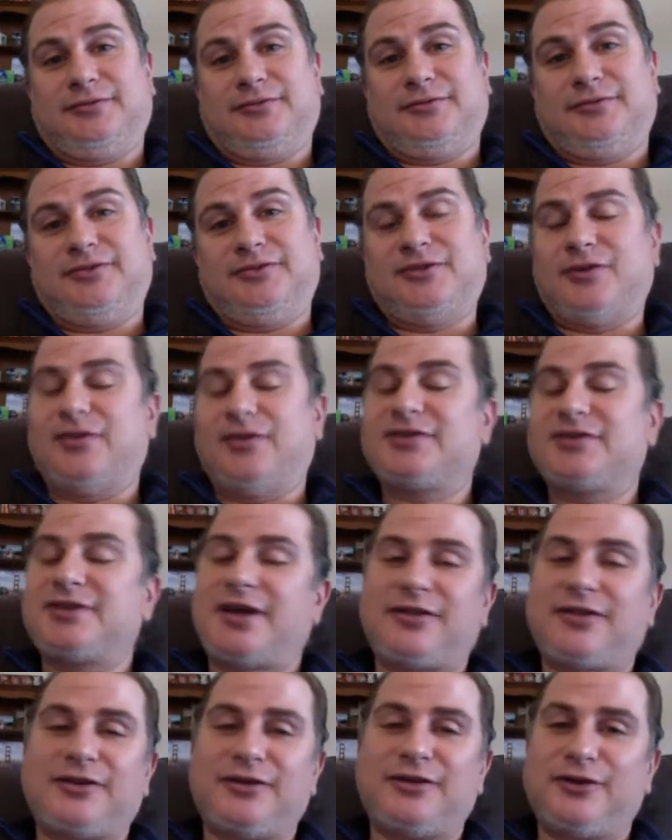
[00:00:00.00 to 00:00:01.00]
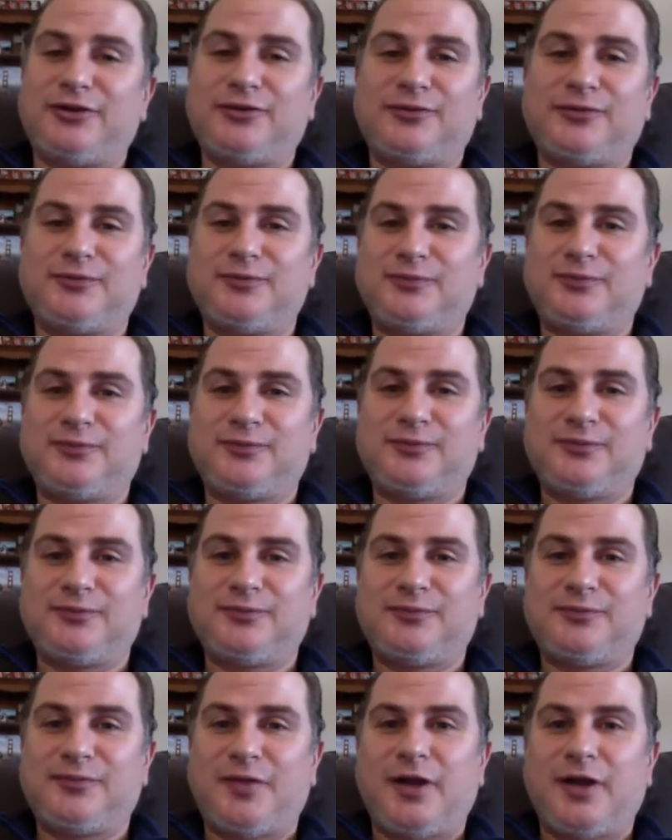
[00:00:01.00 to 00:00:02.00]
So it's nothing new.
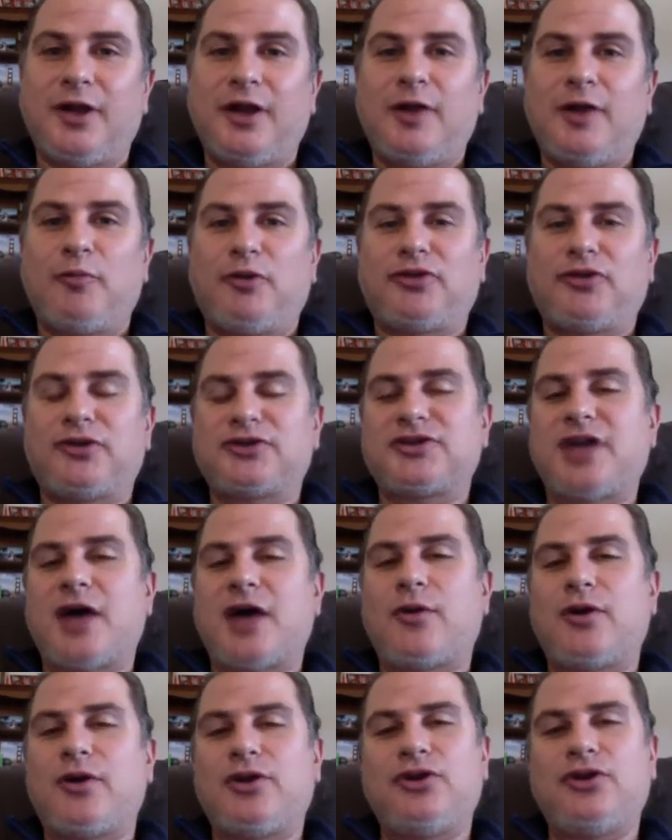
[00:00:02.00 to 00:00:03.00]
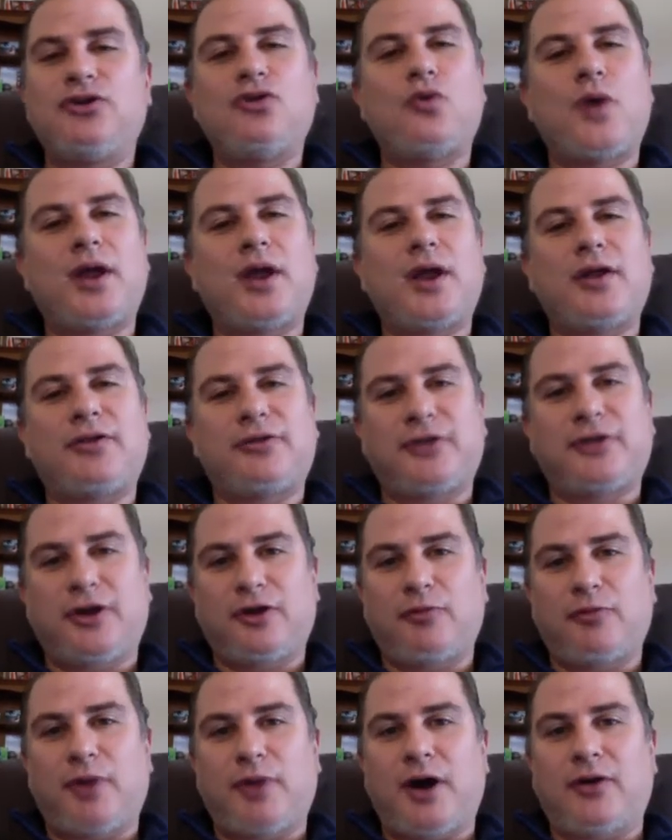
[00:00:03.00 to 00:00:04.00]
But there's now a new way to think
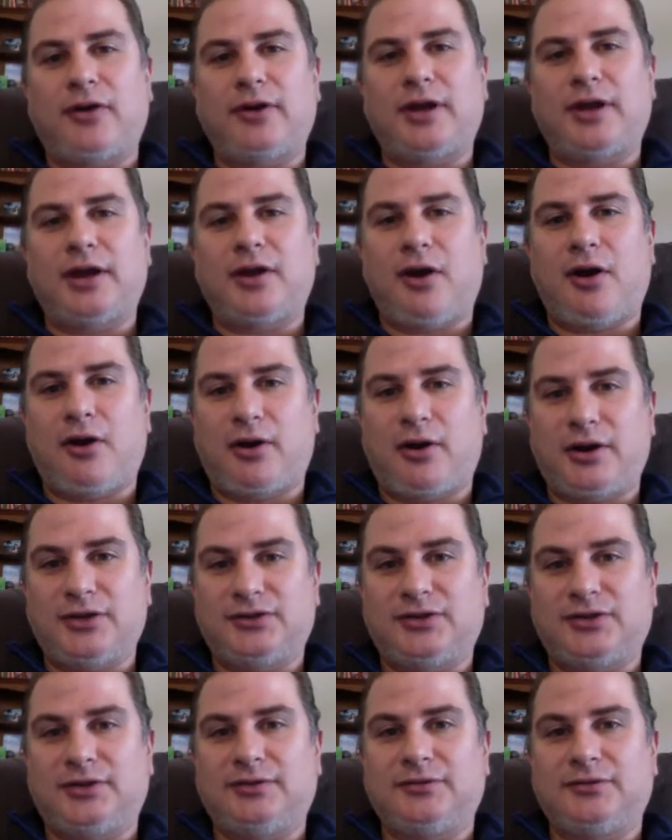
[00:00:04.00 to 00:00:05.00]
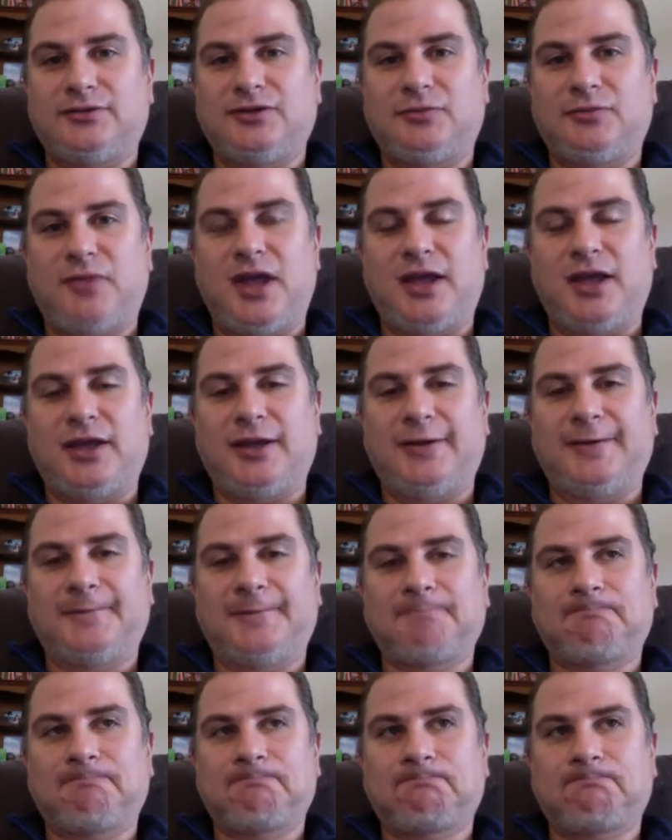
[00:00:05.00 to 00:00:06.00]
about it and harness it to make it
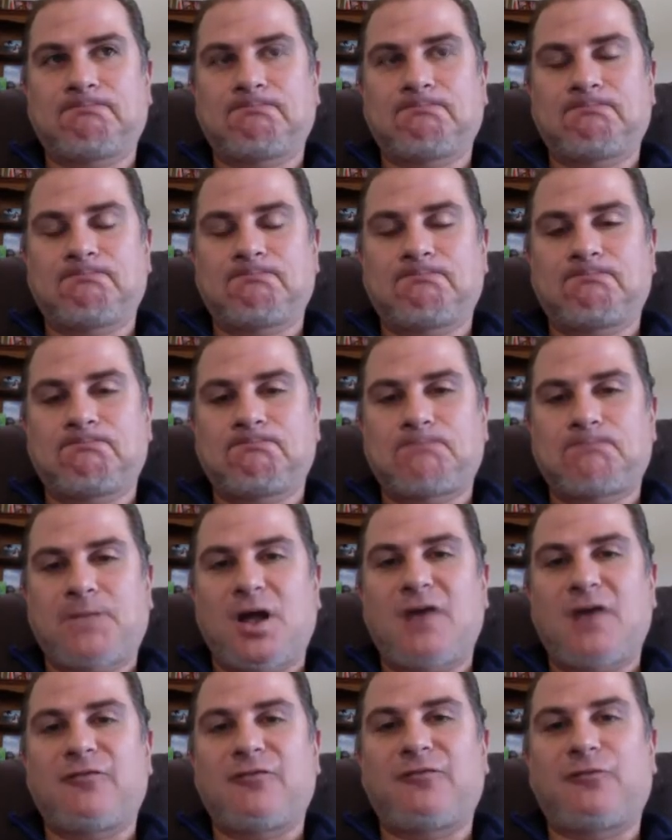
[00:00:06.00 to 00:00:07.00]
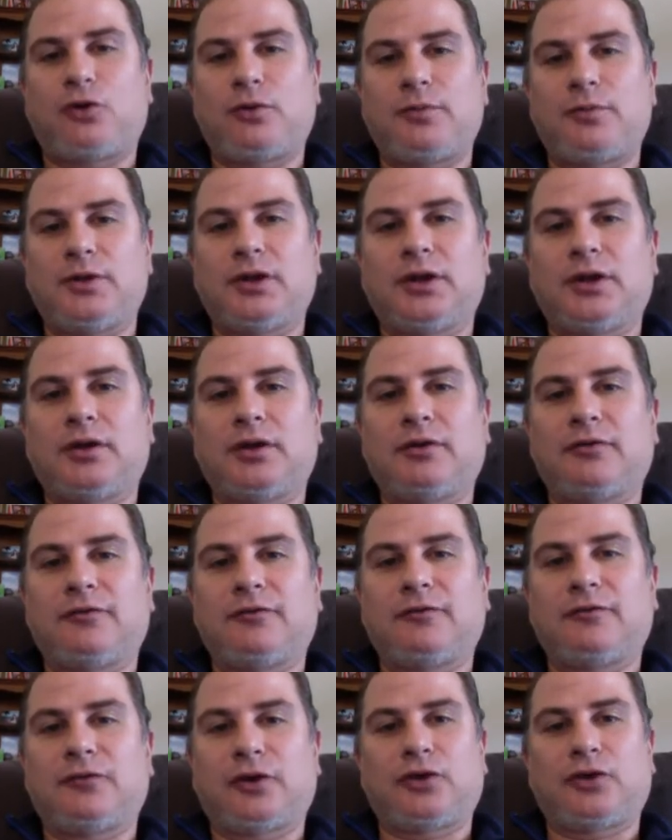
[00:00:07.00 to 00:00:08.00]
a formula
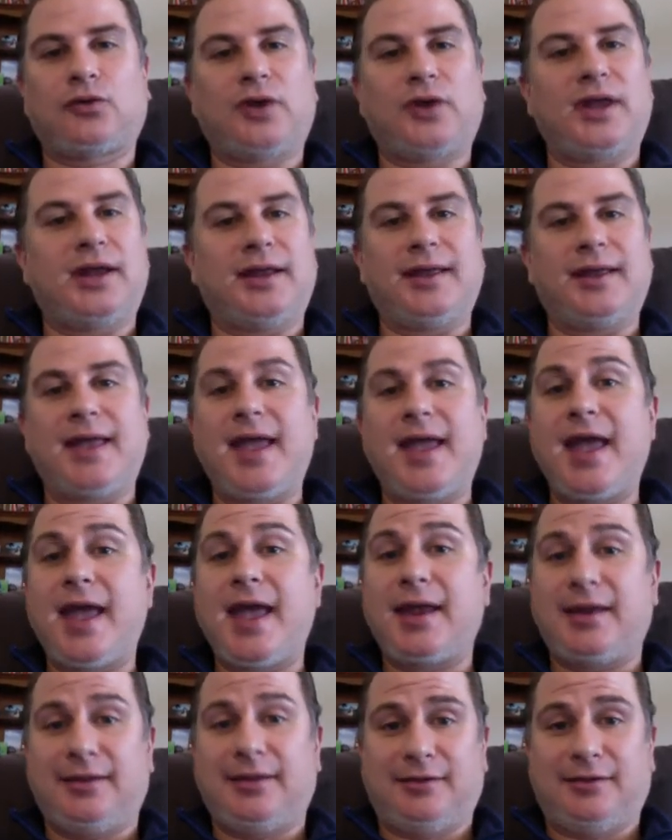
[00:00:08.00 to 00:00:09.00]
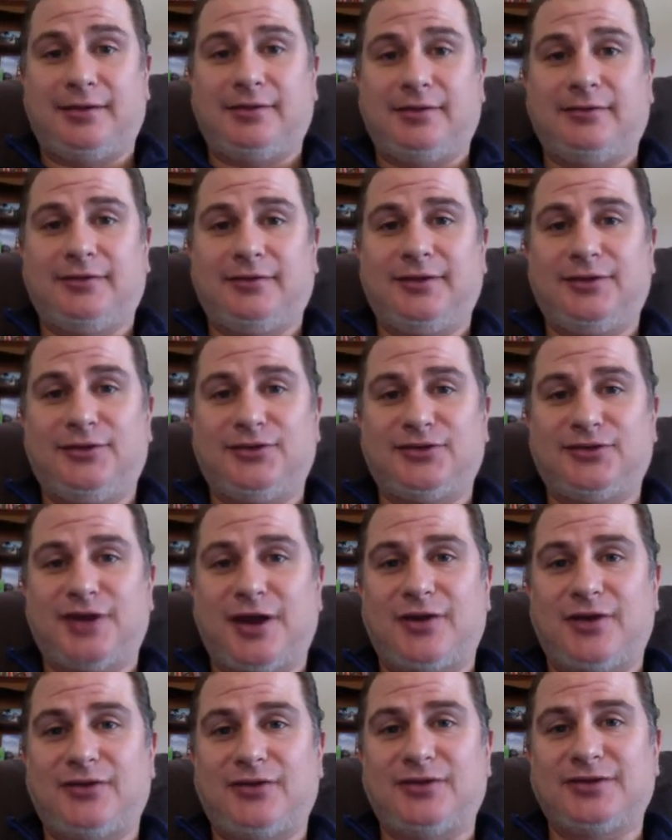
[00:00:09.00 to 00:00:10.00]
for creating anything that you
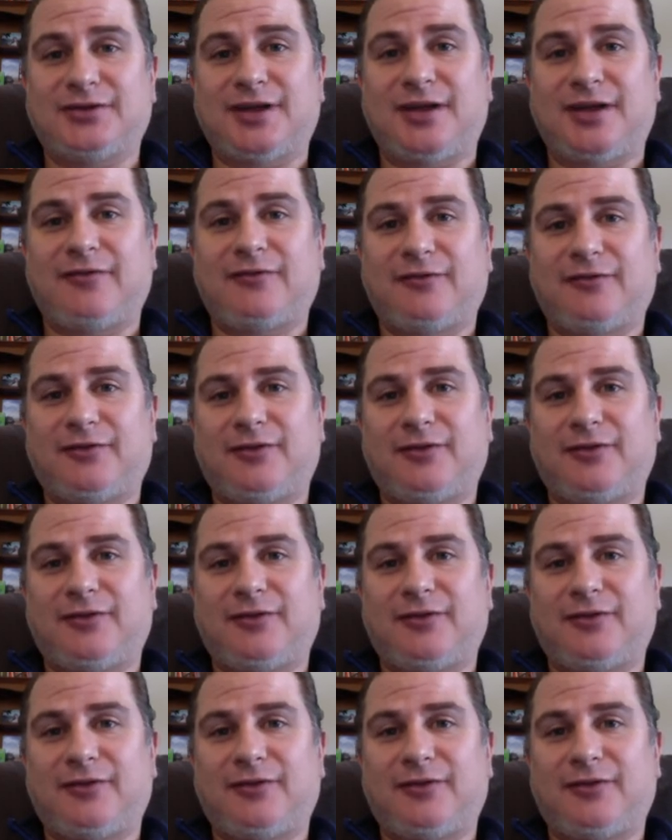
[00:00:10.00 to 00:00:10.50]
desire in this life.